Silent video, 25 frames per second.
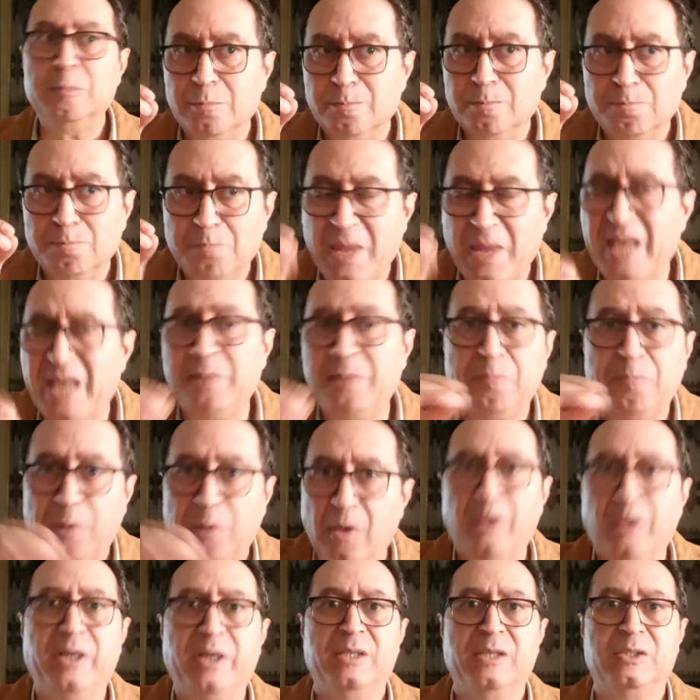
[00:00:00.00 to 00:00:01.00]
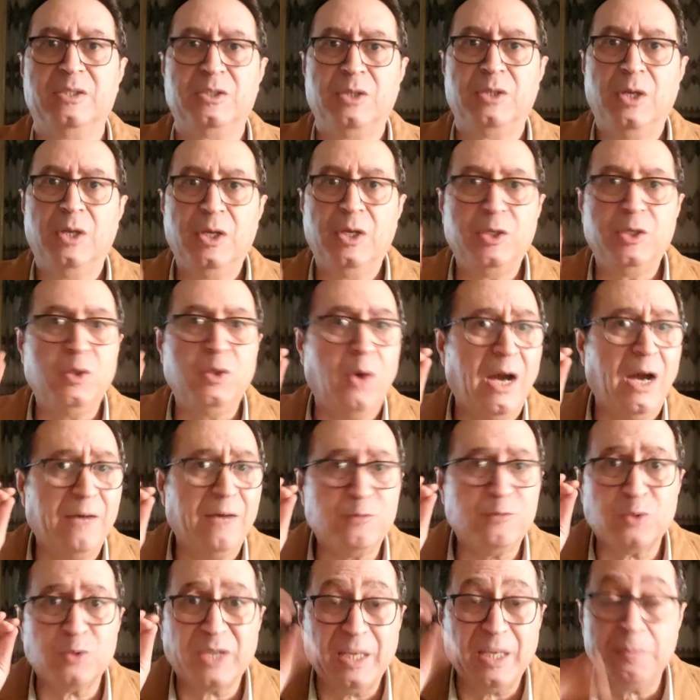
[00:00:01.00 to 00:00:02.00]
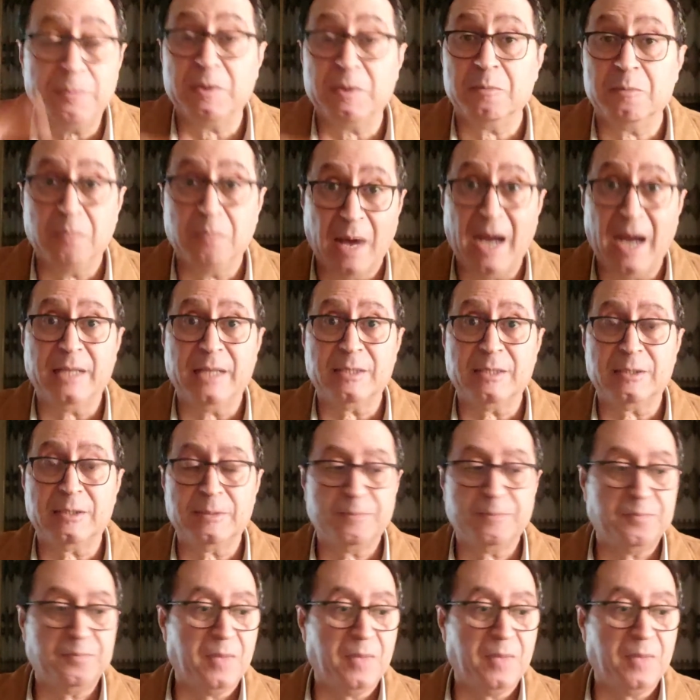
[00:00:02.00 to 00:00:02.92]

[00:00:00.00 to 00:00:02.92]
main points you have to keep in mind.